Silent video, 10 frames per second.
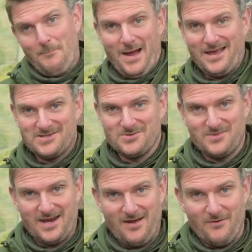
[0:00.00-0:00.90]
banging
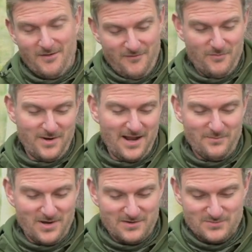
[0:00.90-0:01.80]
something out from an
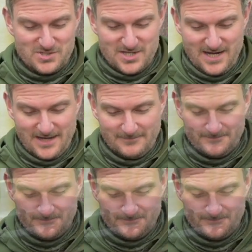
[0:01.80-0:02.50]
aluminium machining.